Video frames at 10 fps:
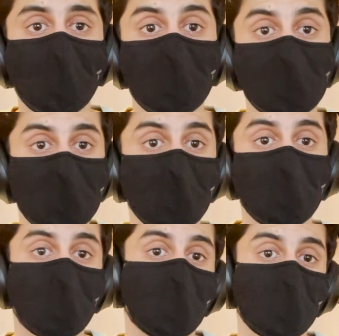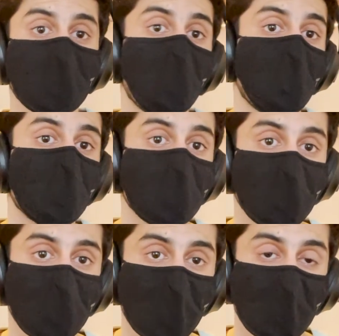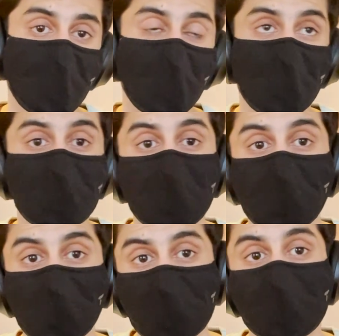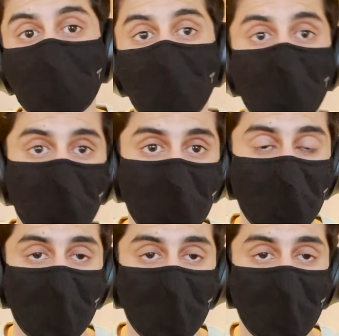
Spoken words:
are still paying half, actually less than half